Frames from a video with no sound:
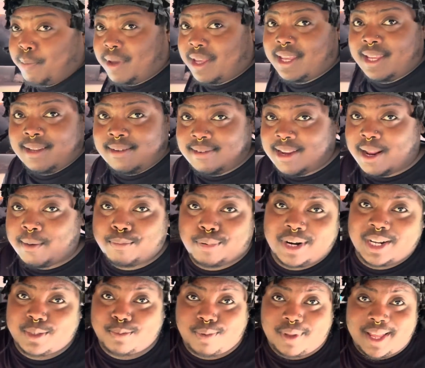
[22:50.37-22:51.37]
in and
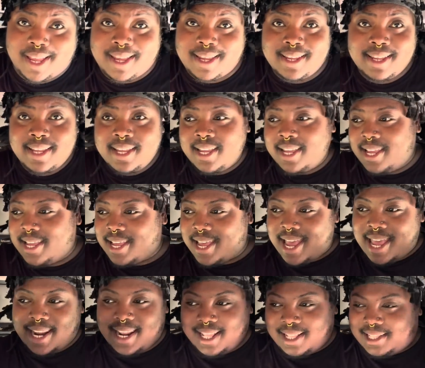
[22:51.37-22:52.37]
press play.
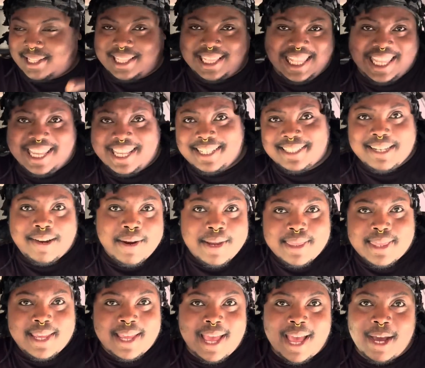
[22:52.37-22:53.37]
And it cleans
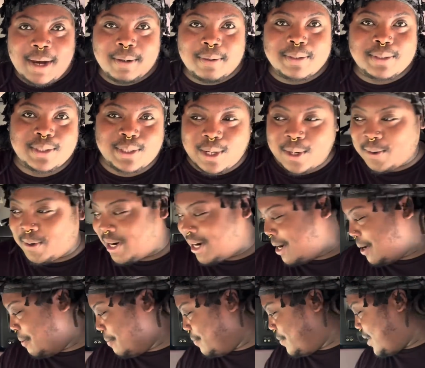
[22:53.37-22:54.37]
everything out.
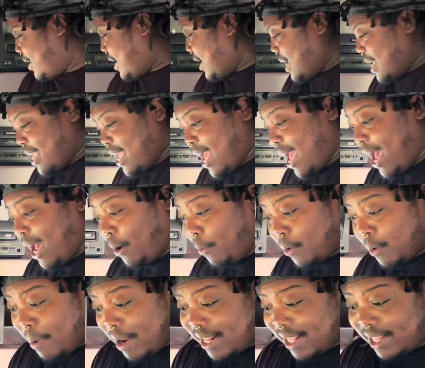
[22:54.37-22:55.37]
So, yeah, we're
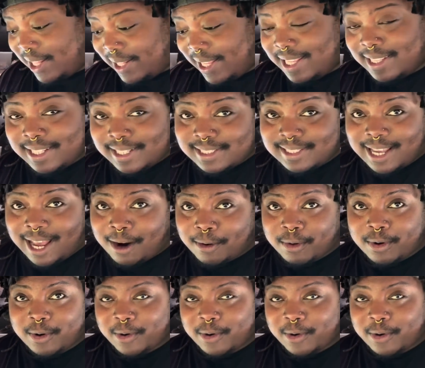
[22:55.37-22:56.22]
about to clean this out real